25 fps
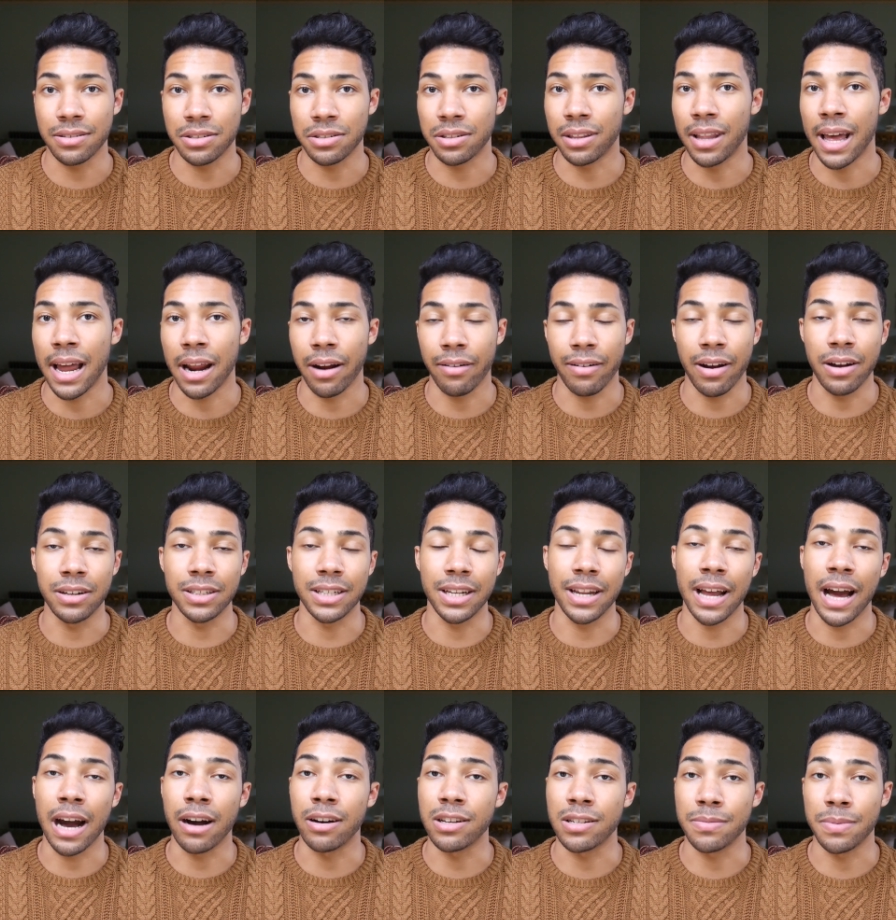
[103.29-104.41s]
just lying around in the
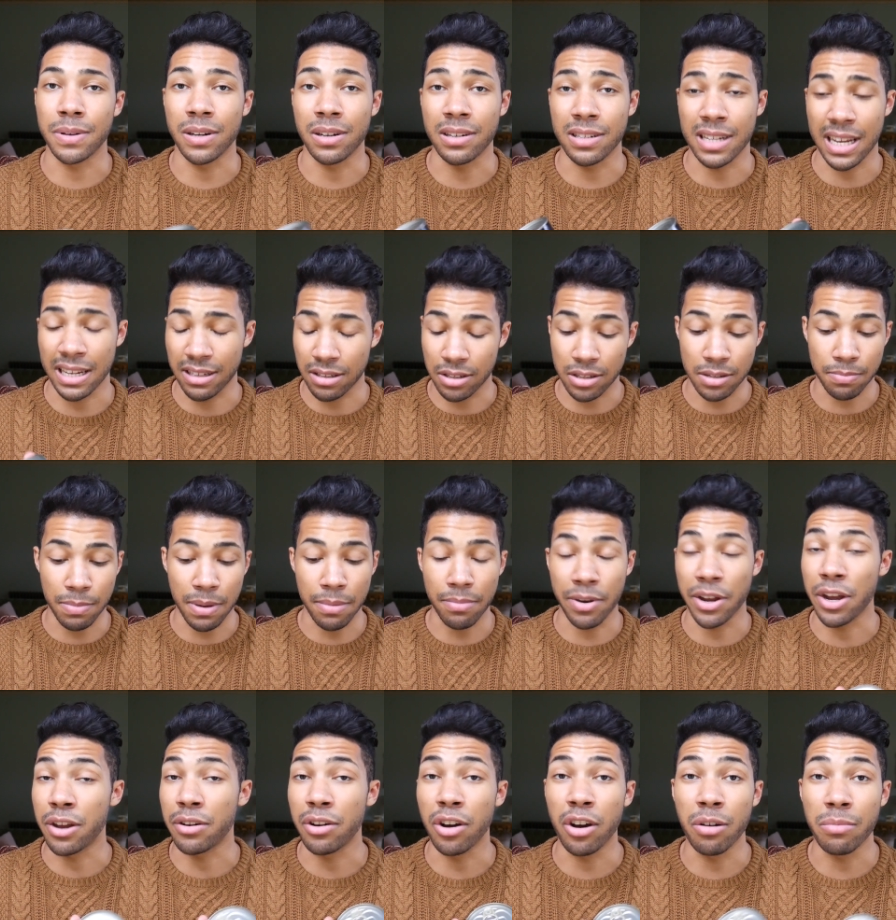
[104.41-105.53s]
house because I just make
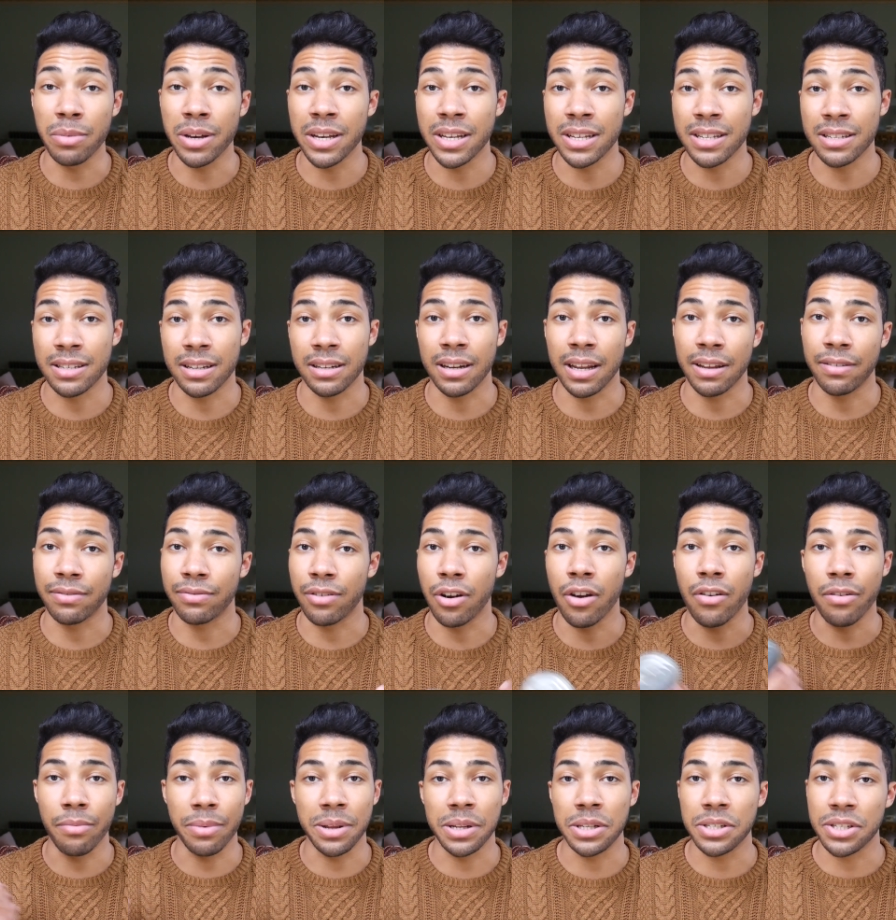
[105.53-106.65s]
my own hummus and I throw
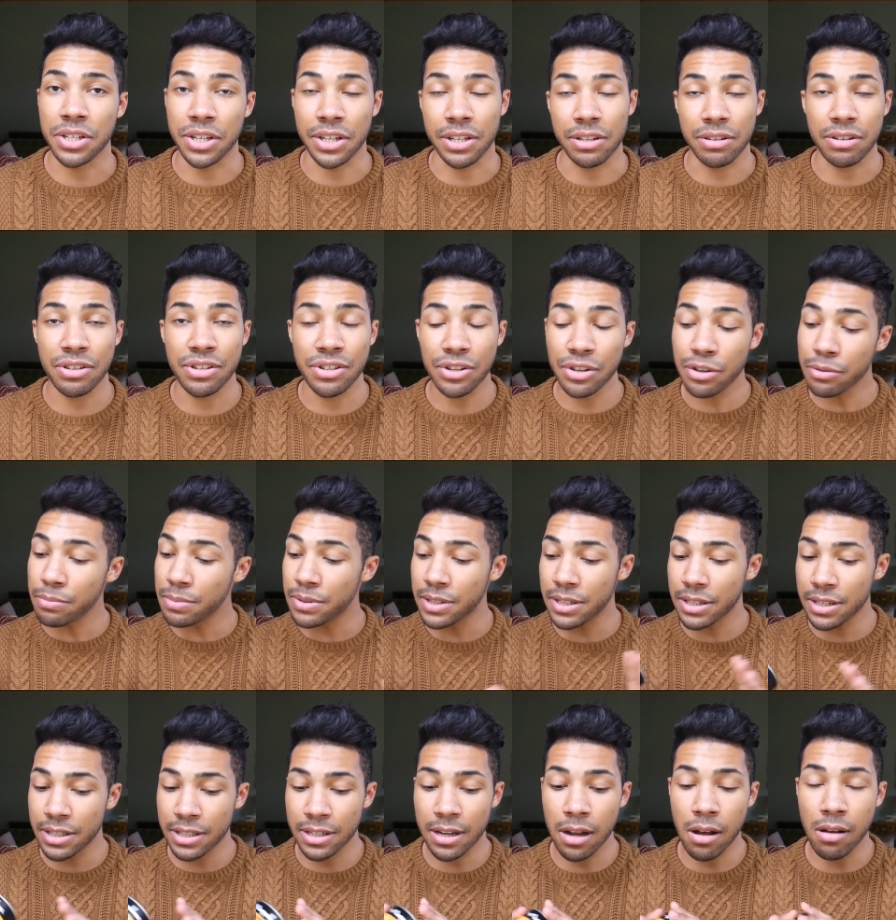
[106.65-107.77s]
them into soups
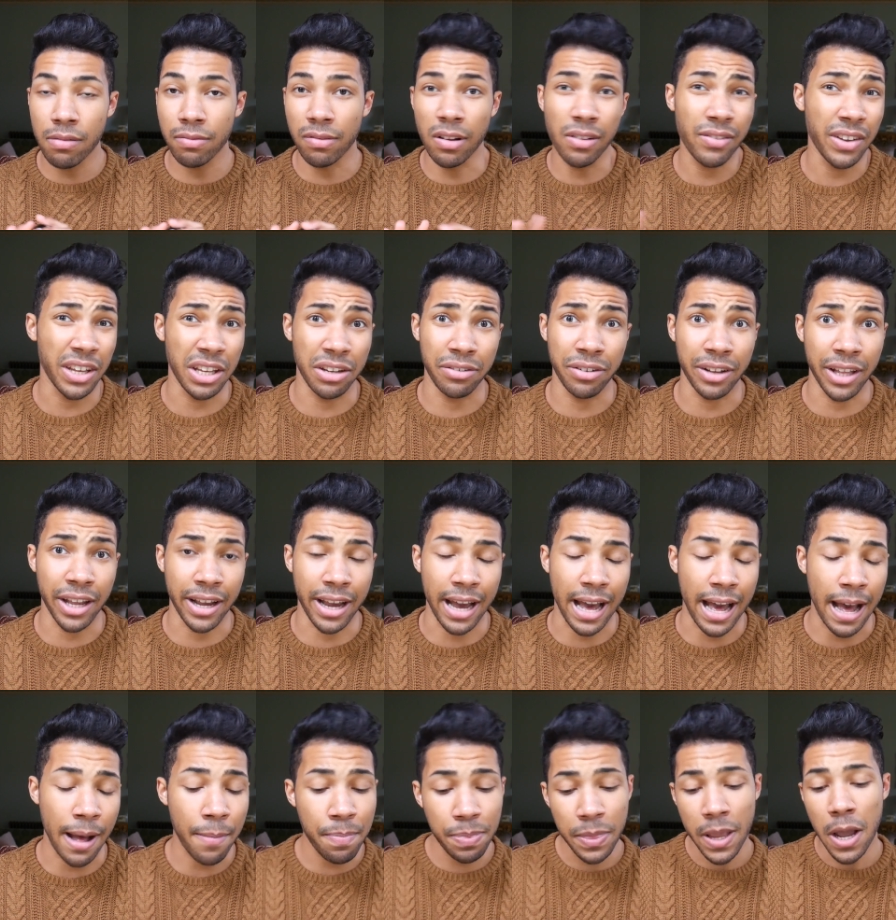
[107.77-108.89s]
and stuff, not that you really
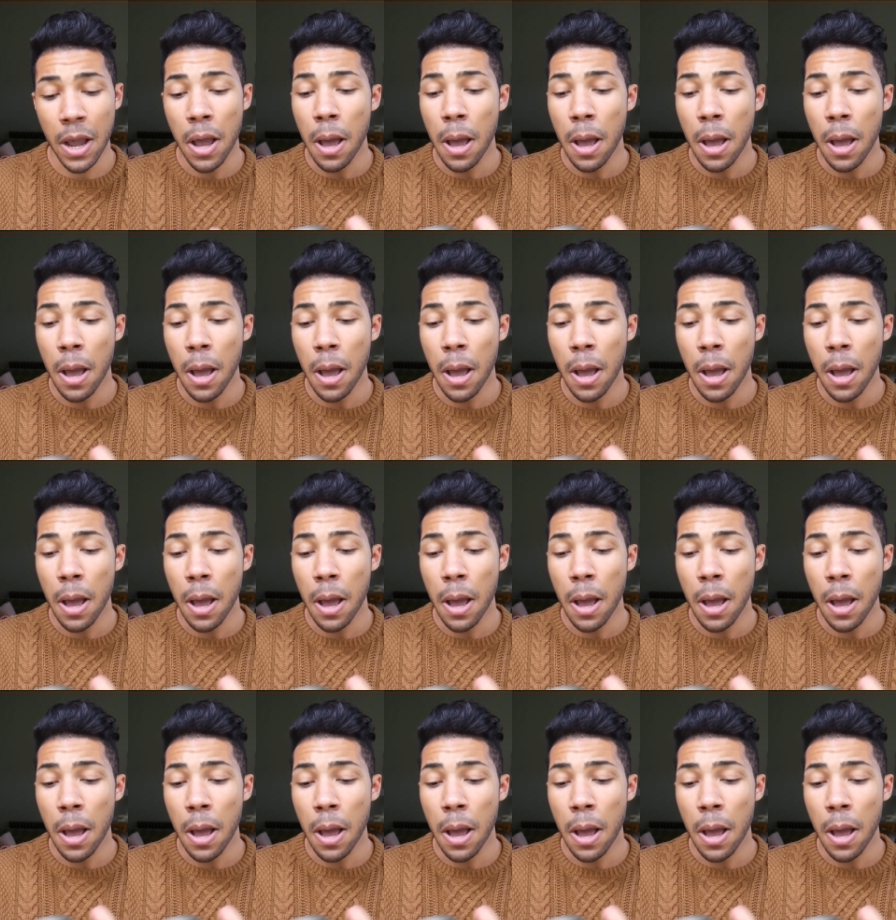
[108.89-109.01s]
care.